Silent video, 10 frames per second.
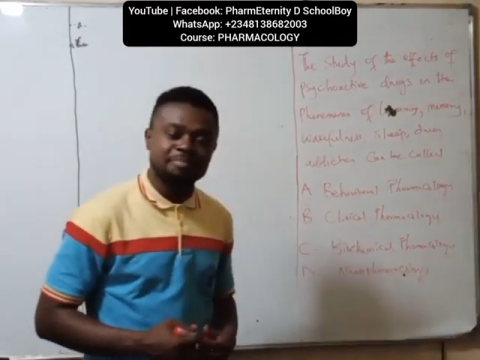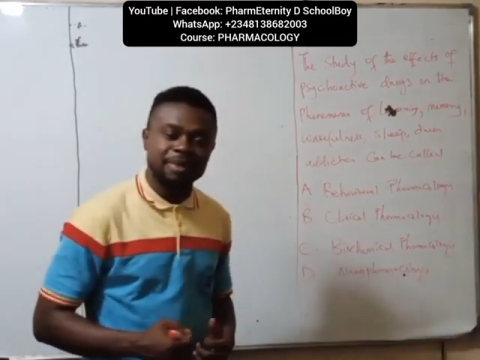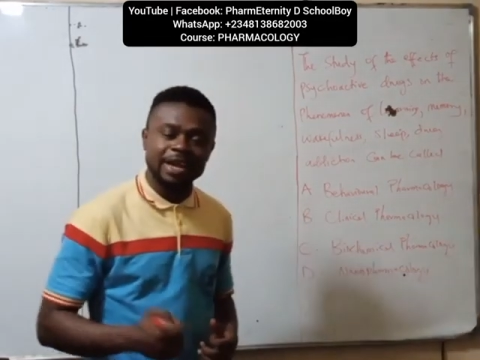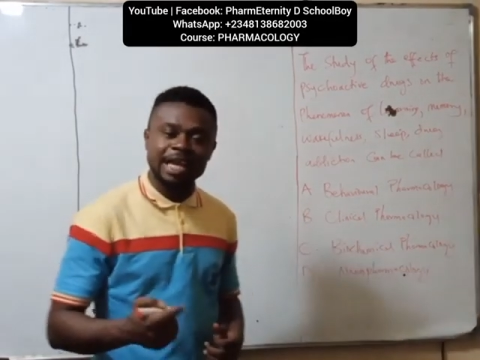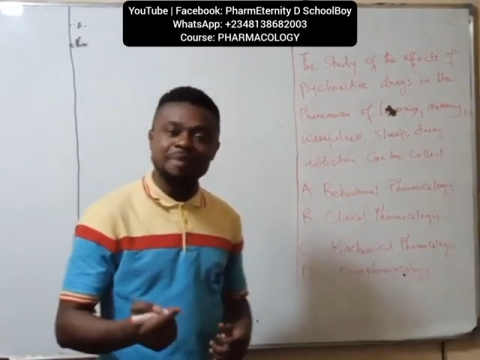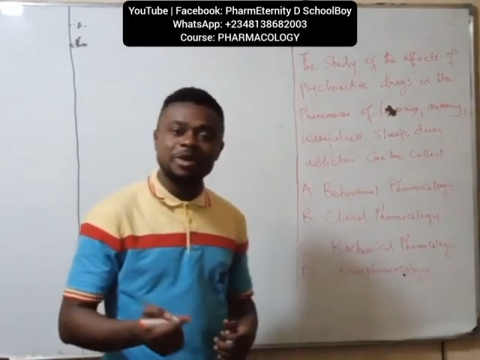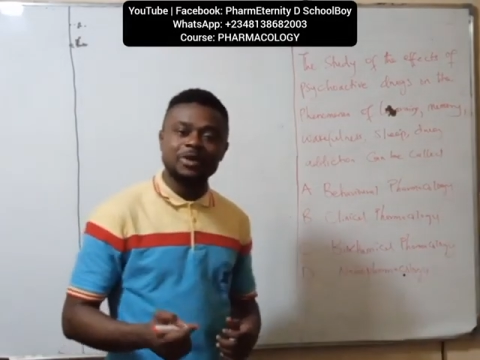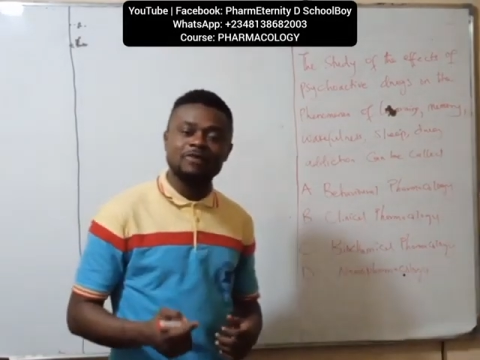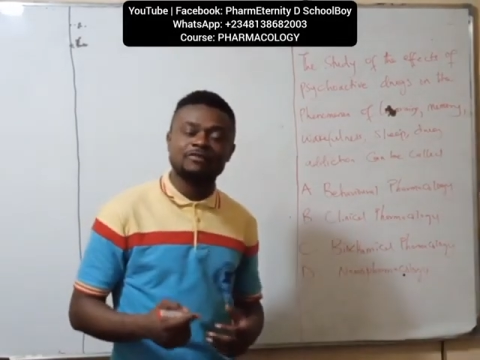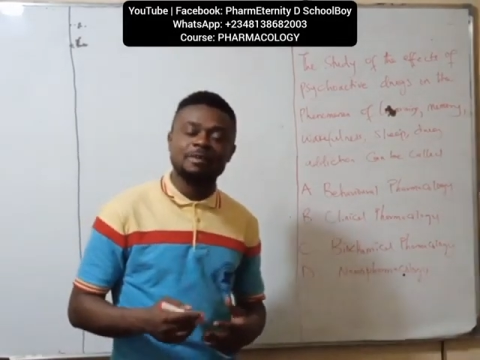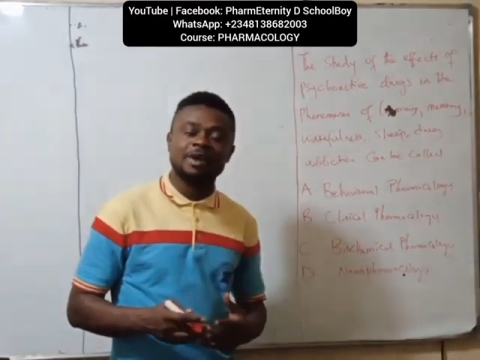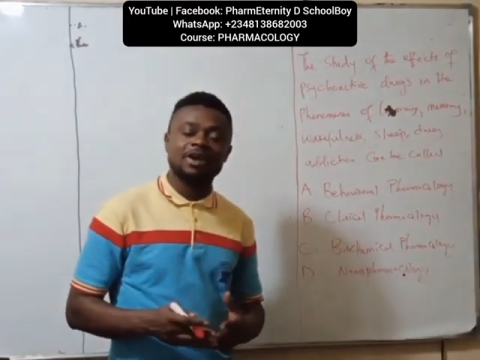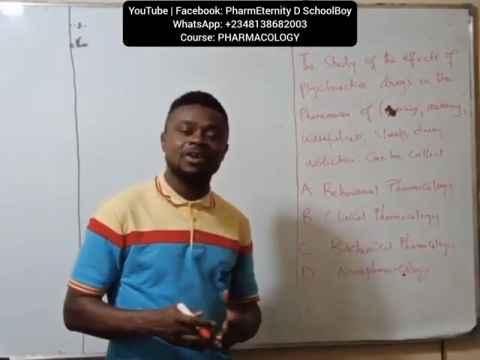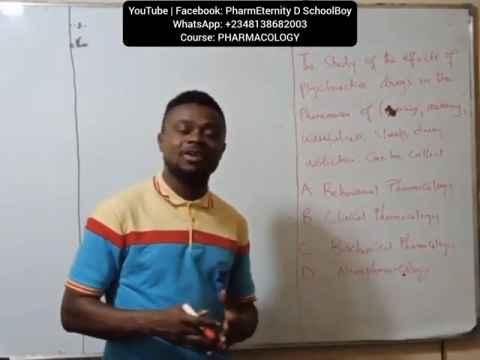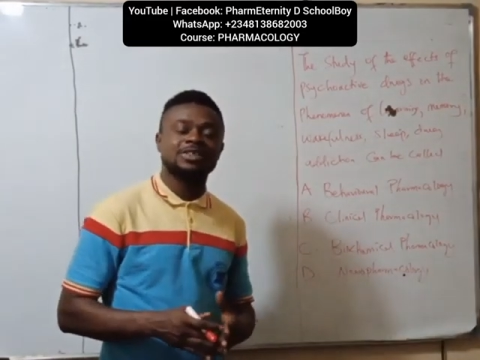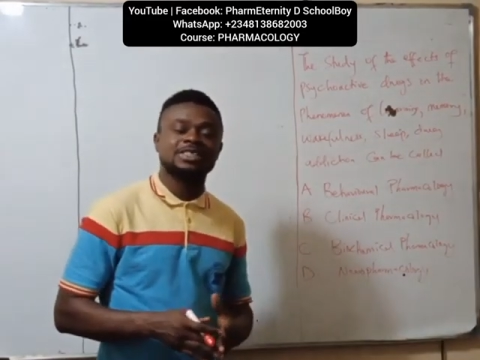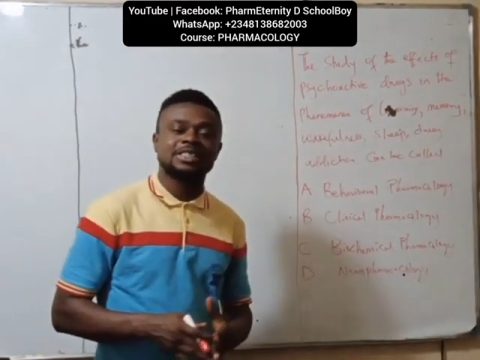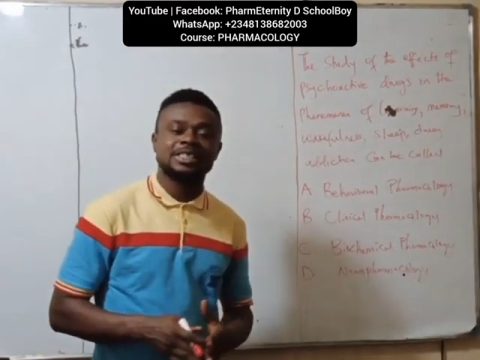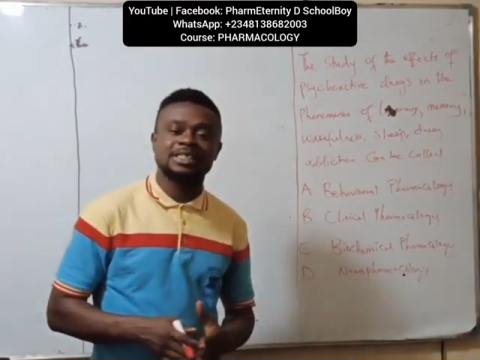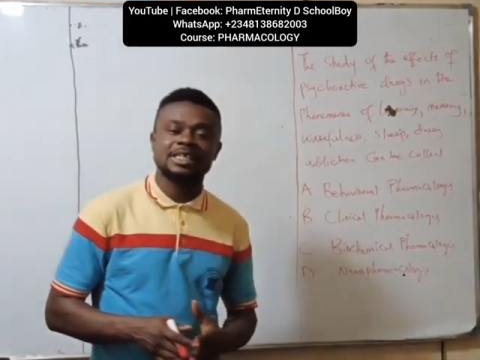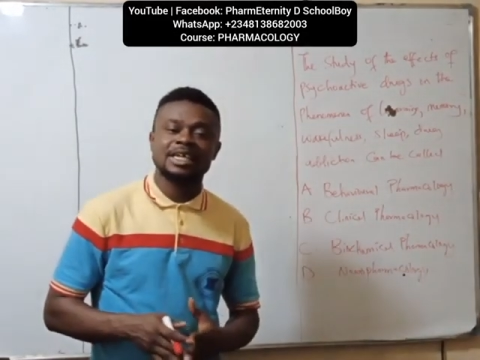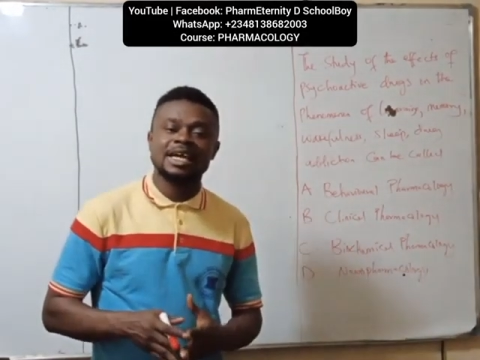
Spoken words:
Biochemical pharmacology